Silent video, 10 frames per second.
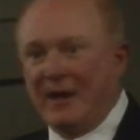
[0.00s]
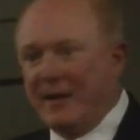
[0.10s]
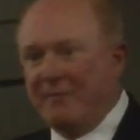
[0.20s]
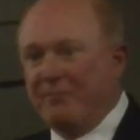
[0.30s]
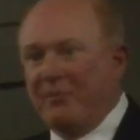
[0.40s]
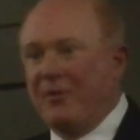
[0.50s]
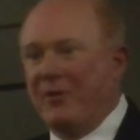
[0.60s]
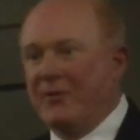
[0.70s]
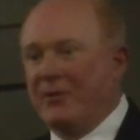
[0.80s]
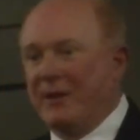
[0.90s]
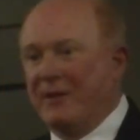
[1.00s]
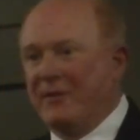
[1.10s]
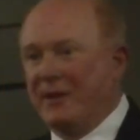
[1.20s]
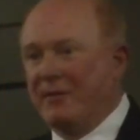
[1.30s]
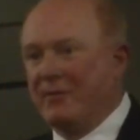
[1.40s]
I didn't belong to
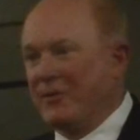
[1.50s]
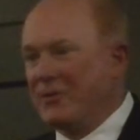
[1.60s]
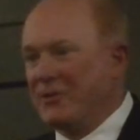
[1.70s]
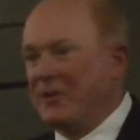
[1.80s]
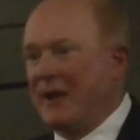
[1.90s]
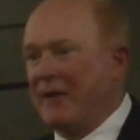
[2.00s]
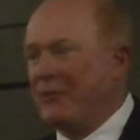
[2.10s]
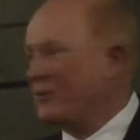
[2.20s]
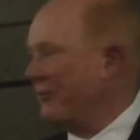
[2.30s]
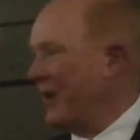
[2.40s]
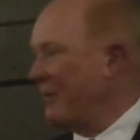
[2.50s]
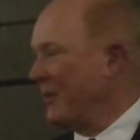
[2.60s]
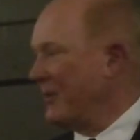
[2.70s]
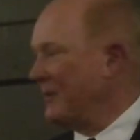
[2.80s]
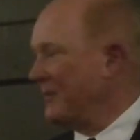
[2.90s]
anything. We were just an Irish
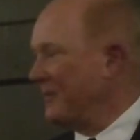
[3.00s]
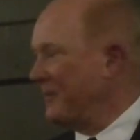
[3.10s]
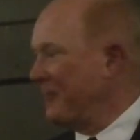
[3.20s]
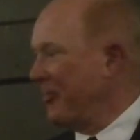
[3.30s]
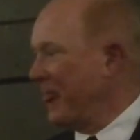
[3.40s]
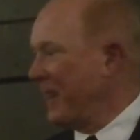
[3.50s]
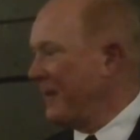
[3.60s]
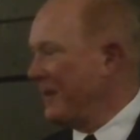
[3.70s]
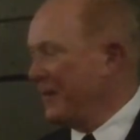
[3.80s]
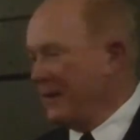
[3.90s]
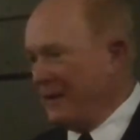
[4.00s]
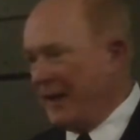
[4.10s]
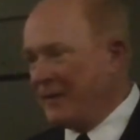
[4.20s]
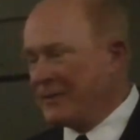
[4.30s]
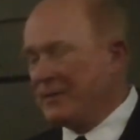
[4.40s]
family. And
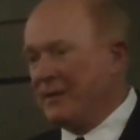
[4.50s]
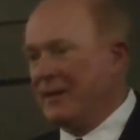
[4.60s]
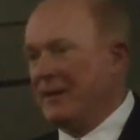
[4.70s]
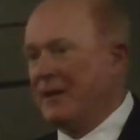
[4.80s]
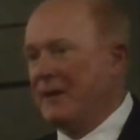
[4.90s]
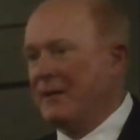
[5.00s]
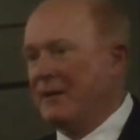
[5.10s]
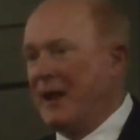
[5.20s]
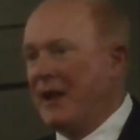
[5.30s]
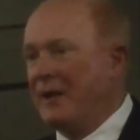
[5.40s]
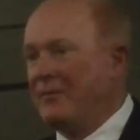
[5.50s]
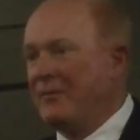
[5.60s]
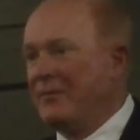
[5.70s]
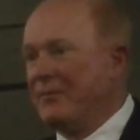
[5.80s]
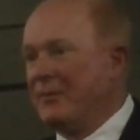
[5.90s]
that's, at the time,
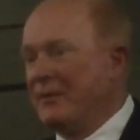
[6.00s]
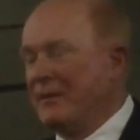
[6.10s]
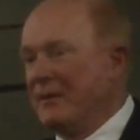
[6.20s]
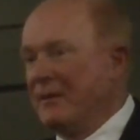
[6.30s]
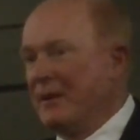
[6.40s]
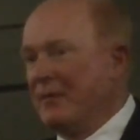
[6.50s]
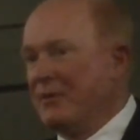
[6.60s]
I